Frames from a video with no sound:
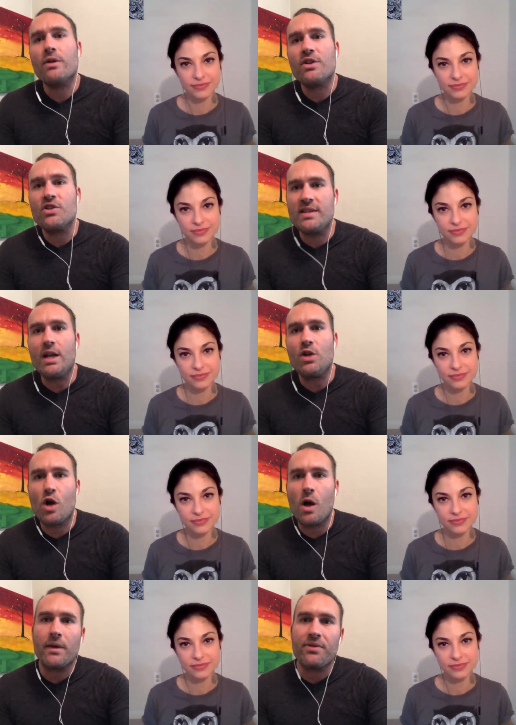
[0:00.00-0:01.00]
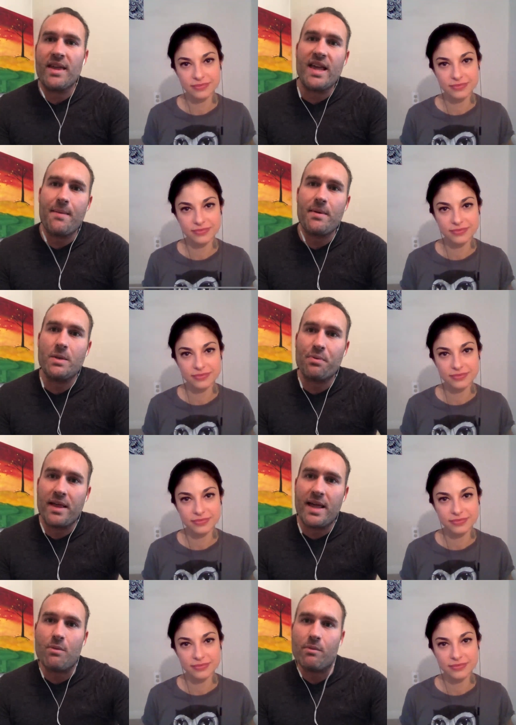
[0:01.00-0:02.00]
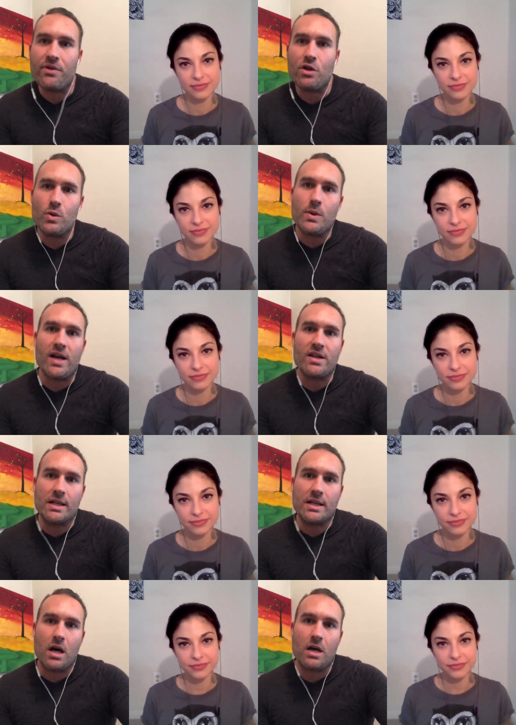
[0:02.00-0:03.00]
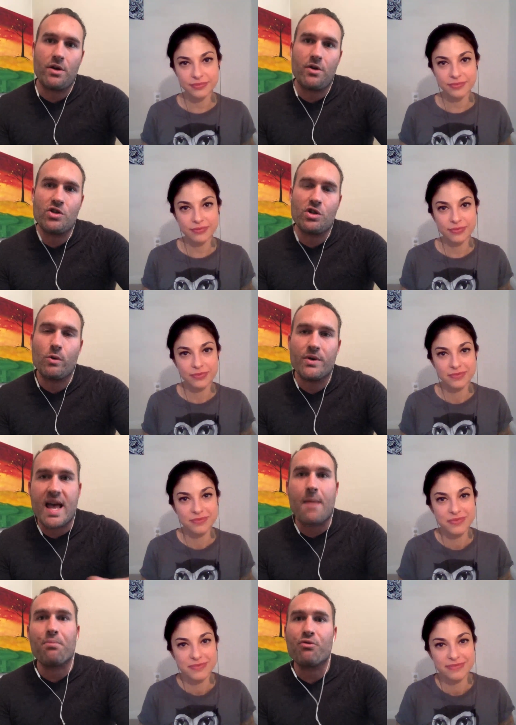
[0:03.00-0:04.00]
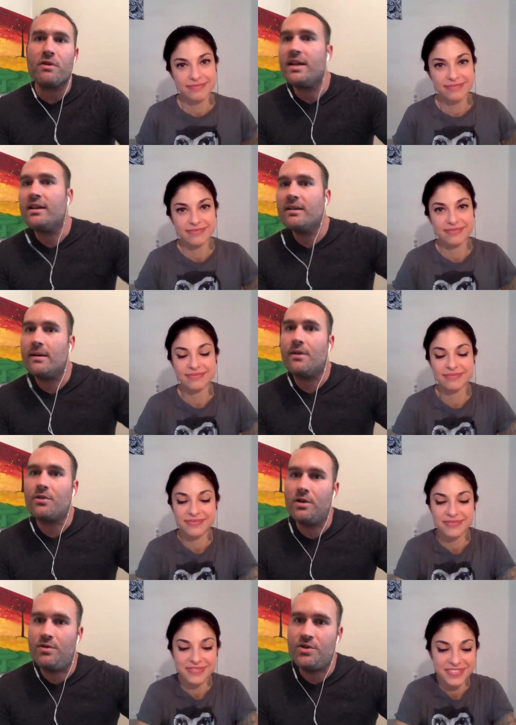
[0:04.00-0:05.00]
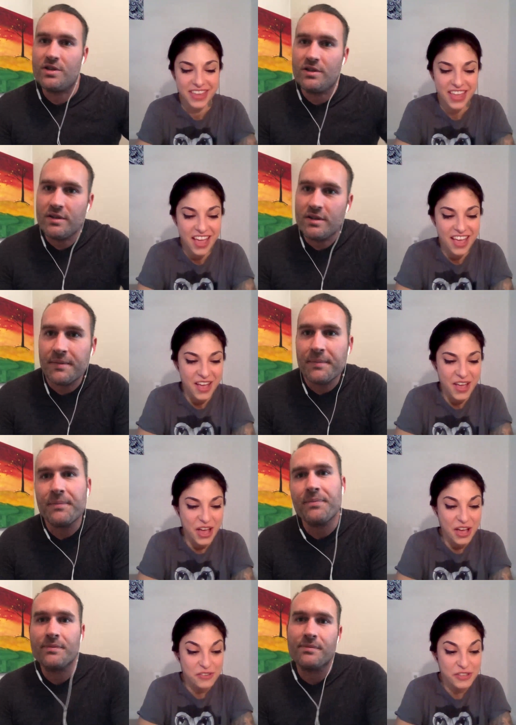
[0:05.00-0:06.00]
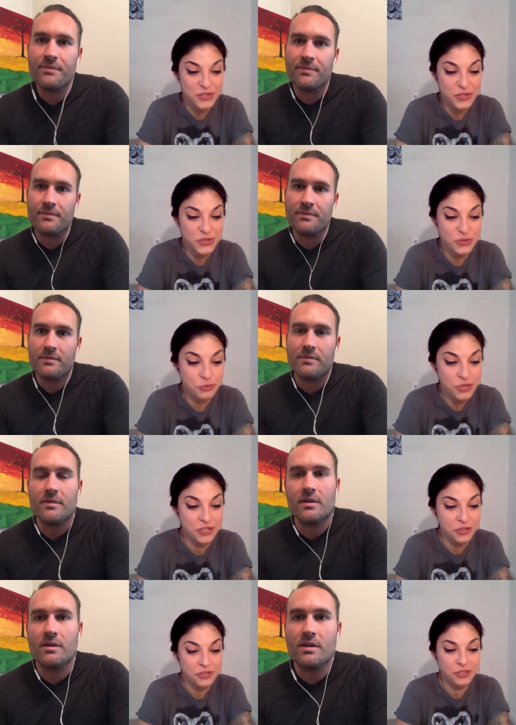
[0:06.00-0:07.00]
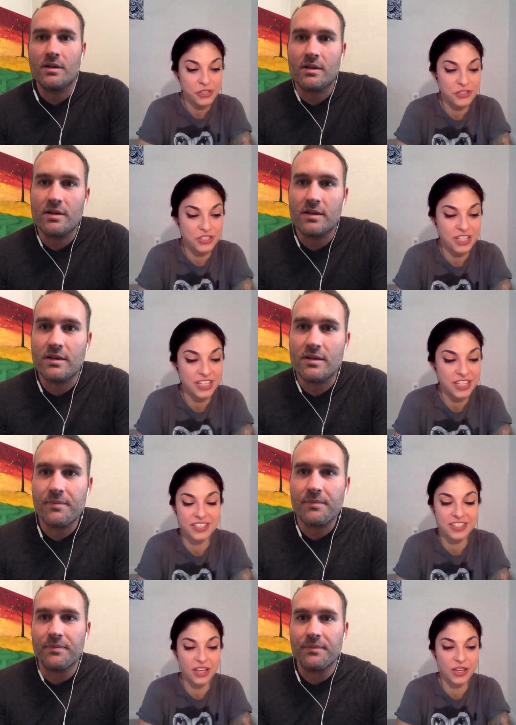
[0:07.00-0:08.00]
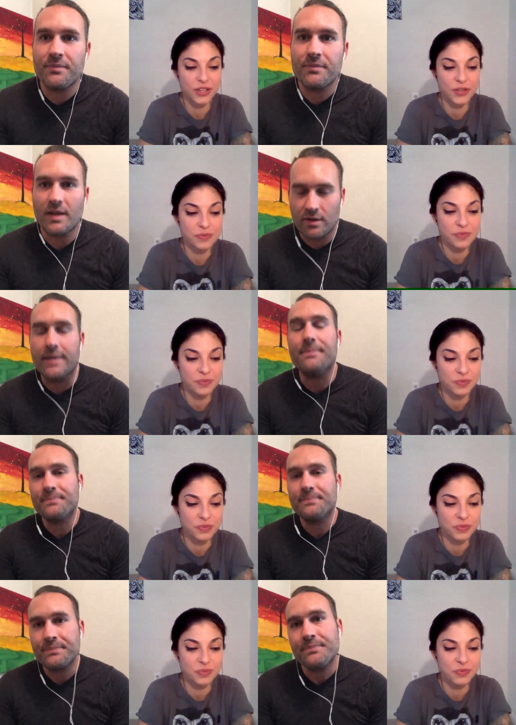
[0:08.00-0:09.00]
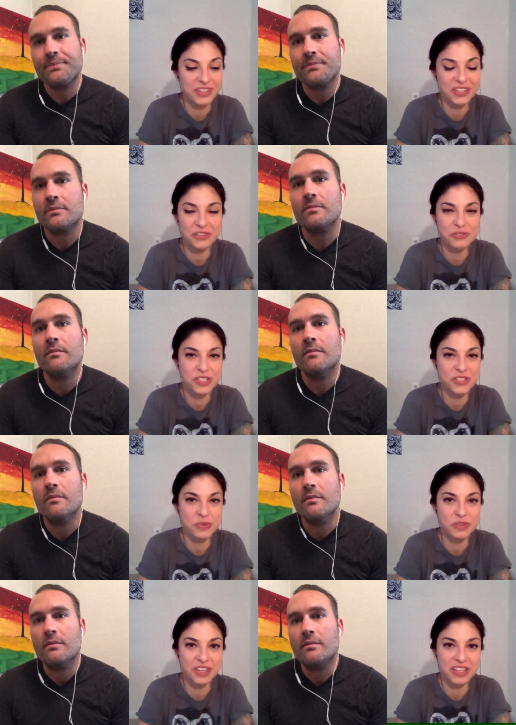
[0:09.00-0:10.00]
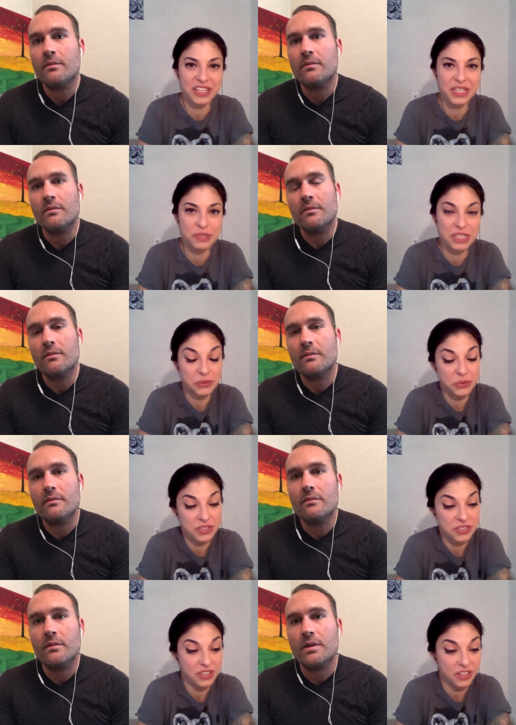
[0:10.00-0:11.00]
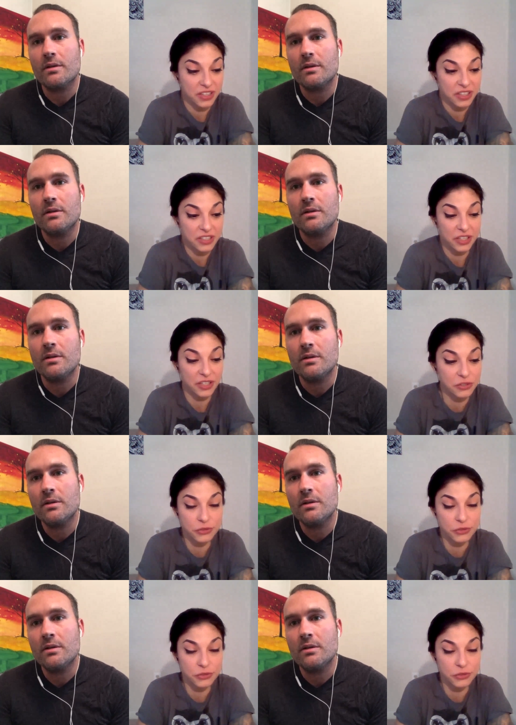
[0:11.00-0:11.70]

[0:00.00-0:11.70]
Speaker 1: that where the snake charming thing came into play with you as a goth coach, or was that pre goth coach?
Speaker 2: Oh, this was pre goth coach days. Um, another reason with that labeling was I, I